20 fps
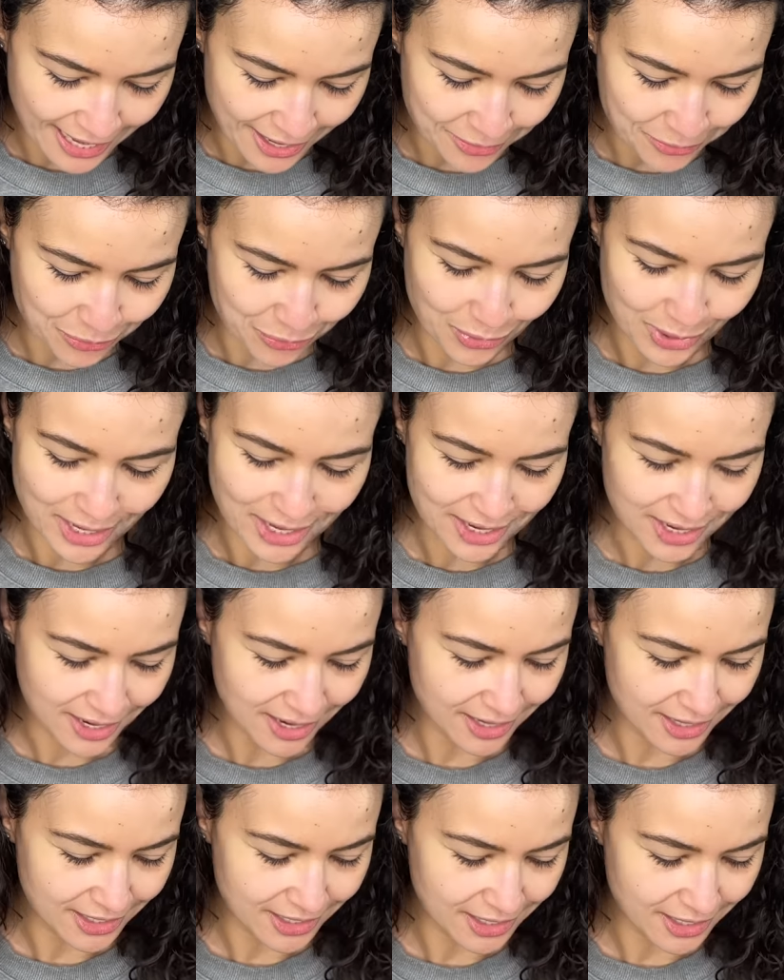that when
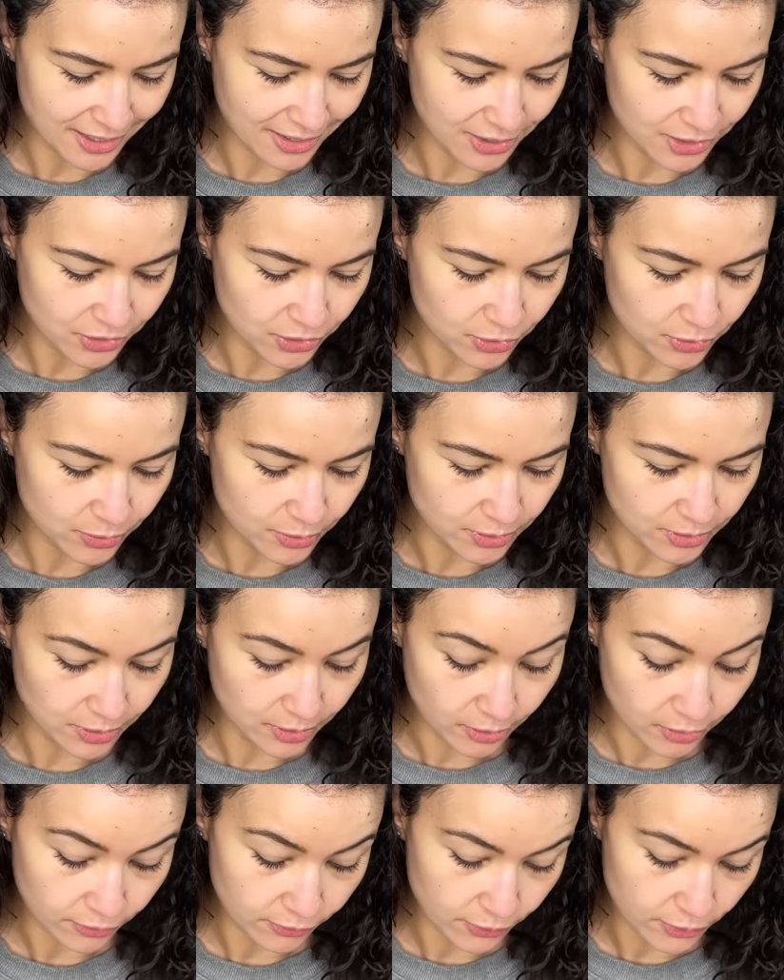I
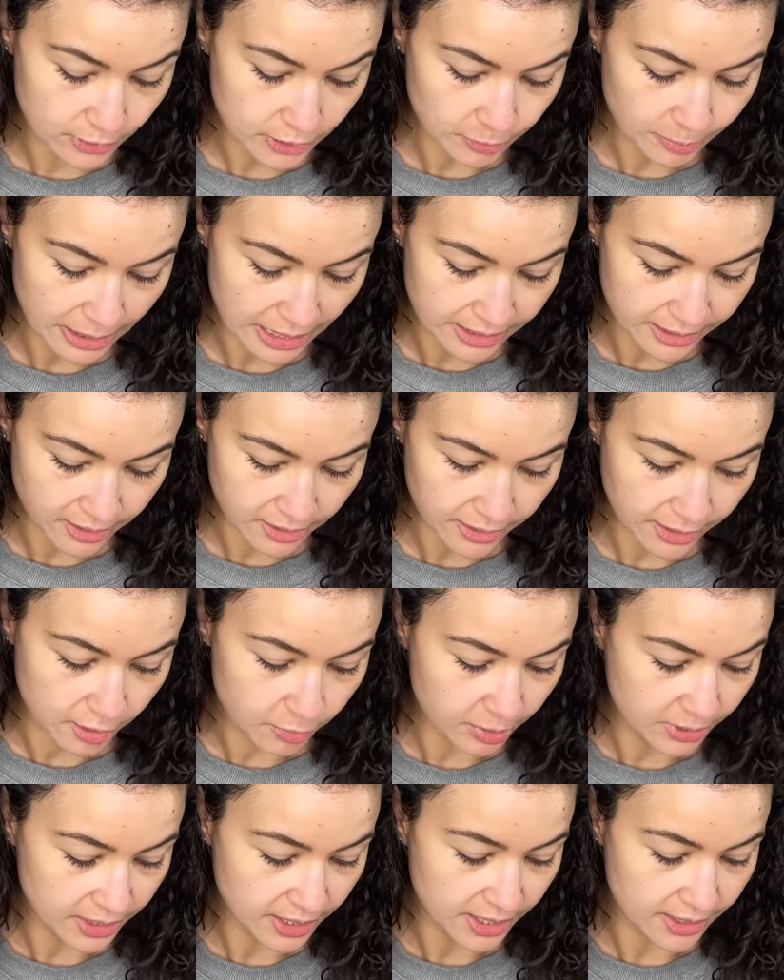used the first palette there,
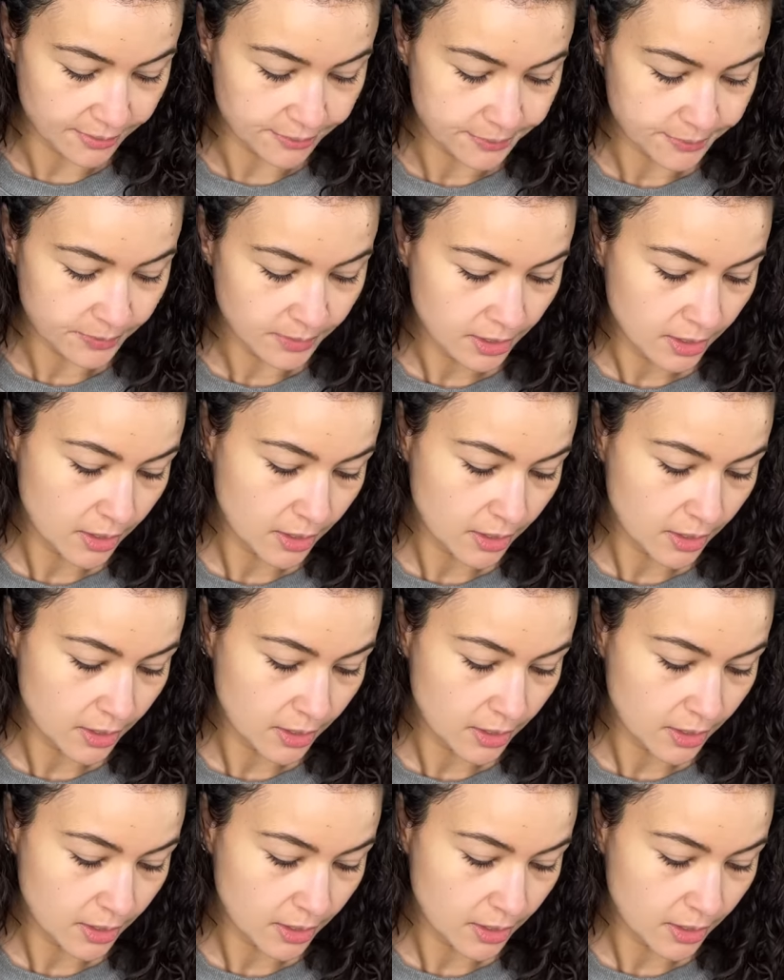but then